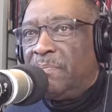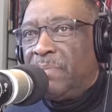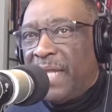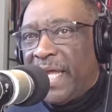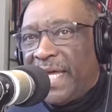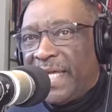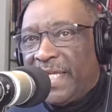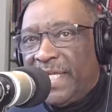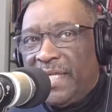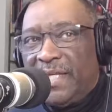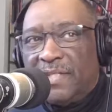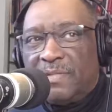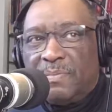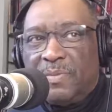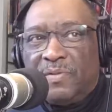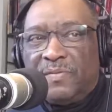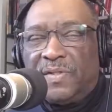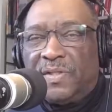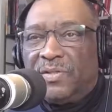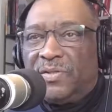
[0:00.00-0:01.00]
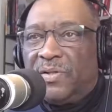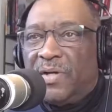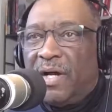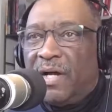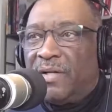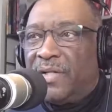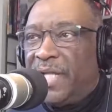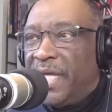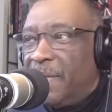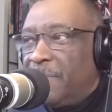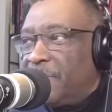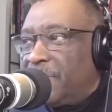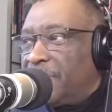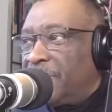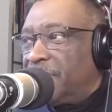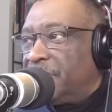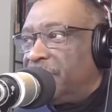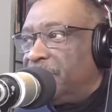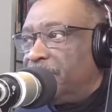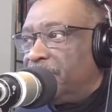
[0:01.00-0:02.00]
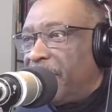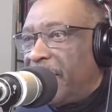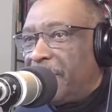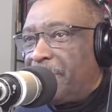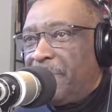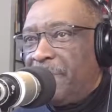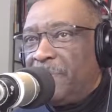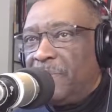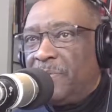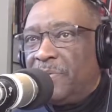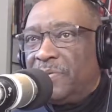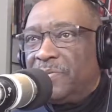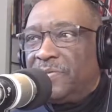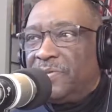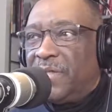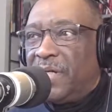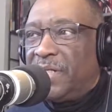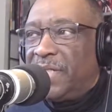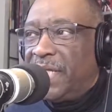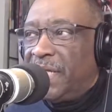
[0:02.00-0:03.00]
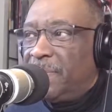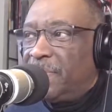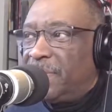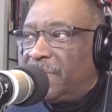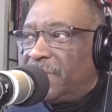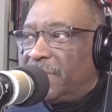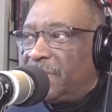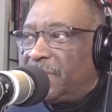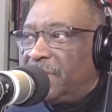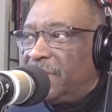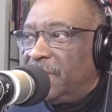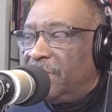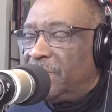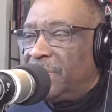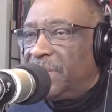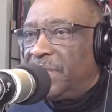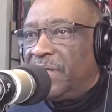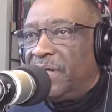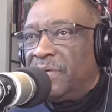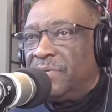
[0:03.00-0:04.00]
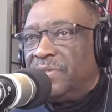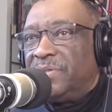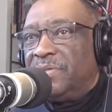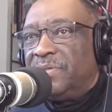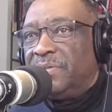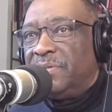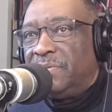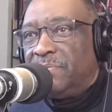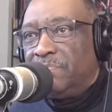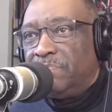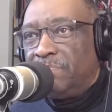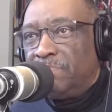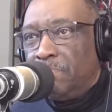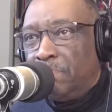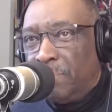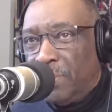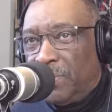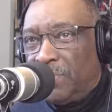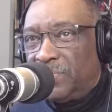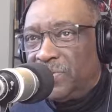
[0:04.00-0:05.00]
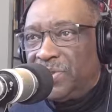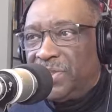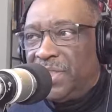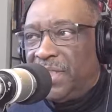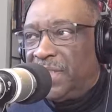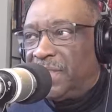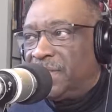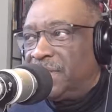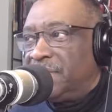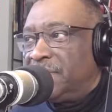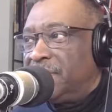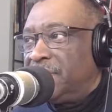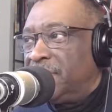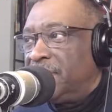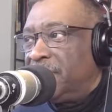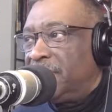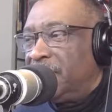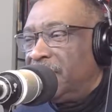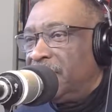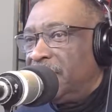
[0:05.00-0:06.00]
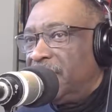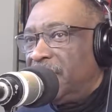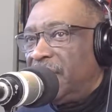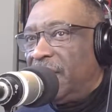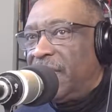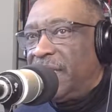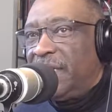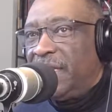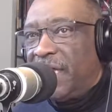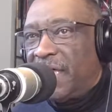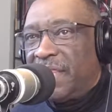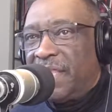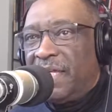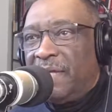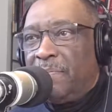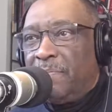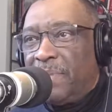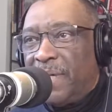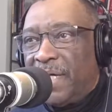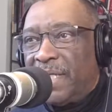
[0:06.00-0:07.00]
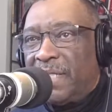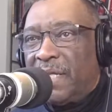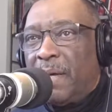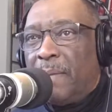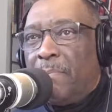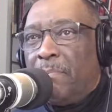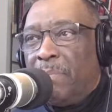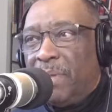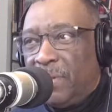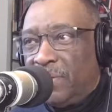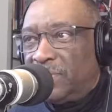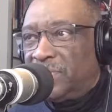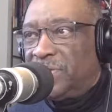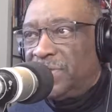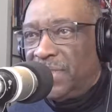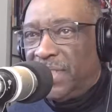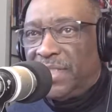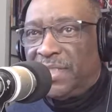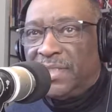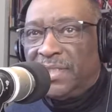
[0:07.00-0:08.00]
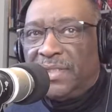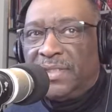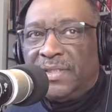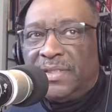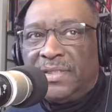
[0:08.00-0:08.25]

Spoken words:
Black kids moved into our neighborhood. Black people moved into our neighborhood with their bullshit. There ain't nothing but bullshit.